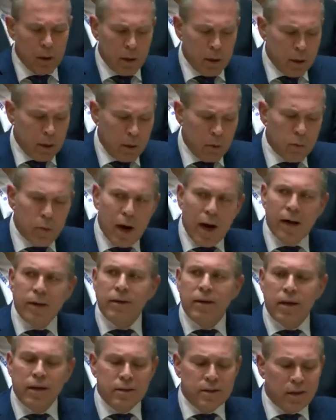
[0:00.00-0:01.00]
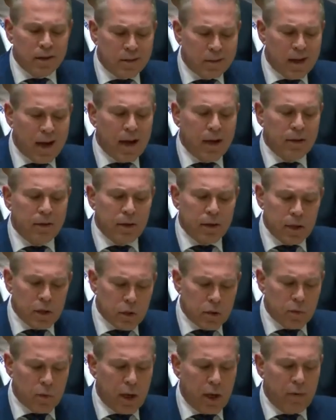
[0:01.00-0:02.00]
Iran has attacked
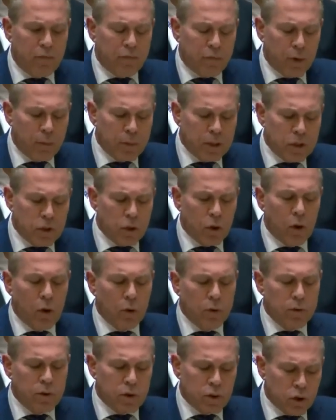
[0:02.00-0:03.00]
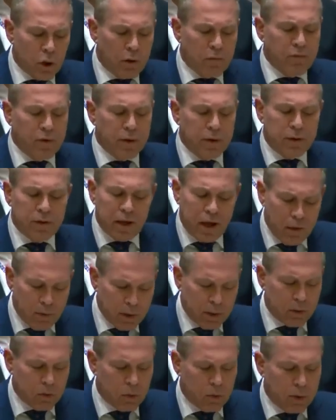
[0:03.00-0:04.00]
Israel from its own sovereign
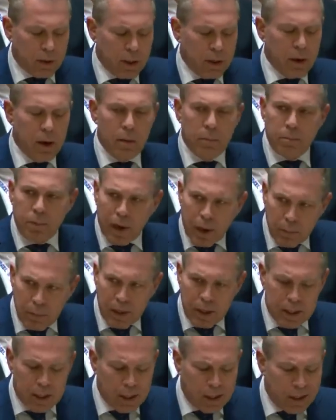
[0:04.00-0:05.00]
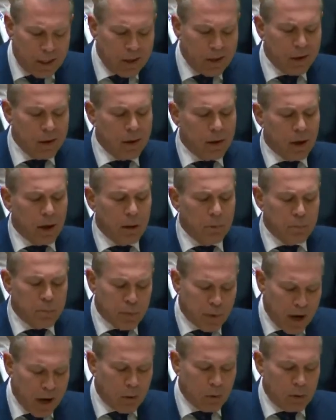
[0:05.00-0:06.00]
territory, publicly and
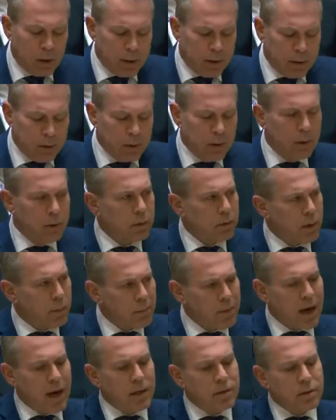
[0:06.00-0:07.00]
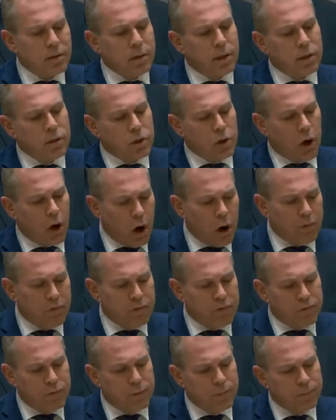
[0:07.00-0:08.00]
proudly. The mask is
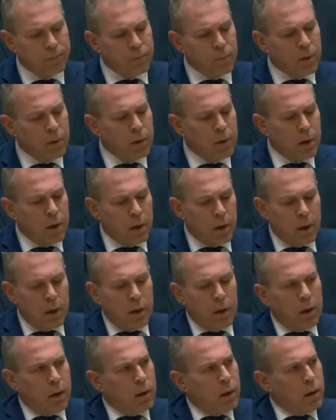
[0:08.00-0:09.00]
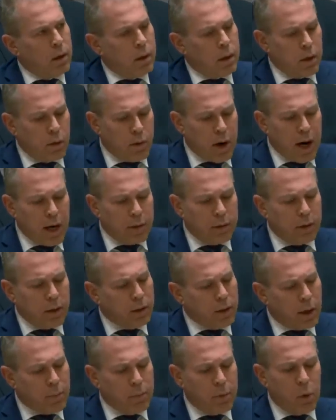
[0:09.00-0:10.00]
off. Iran, the
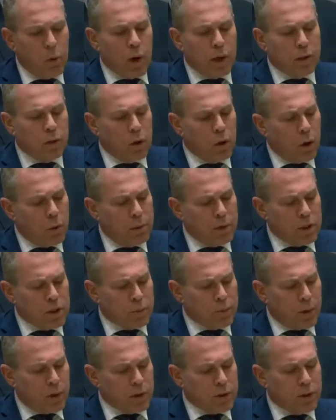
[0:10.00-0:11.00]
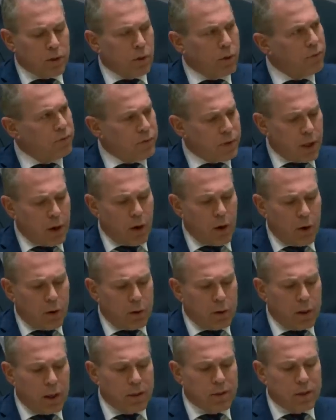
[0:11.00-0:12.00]
#1 global sponsor of terror,
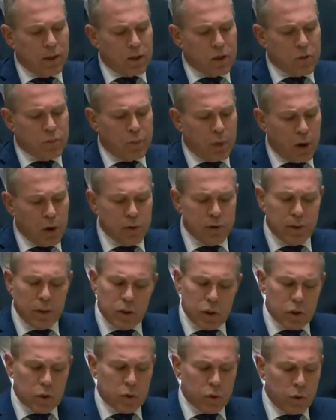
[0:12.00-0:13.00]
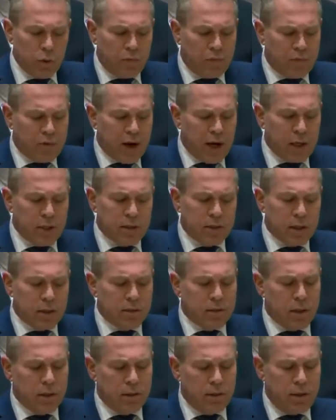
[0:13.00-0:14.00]
has exposed its true face
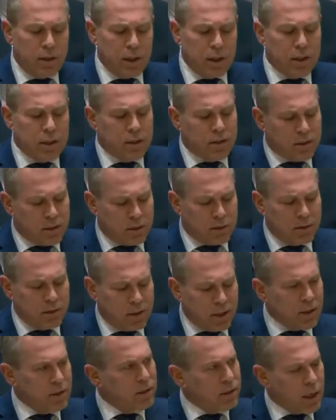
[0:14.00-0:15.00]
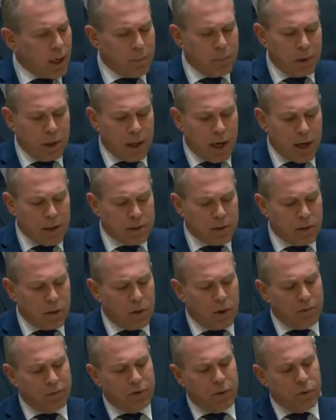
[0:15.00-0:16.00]
as the
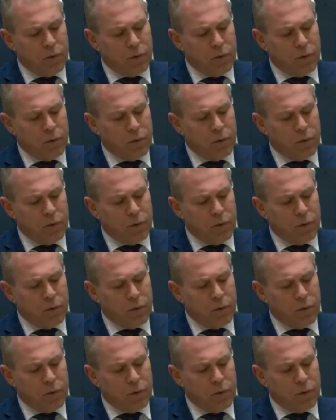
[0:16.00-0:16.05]
destabilizer of the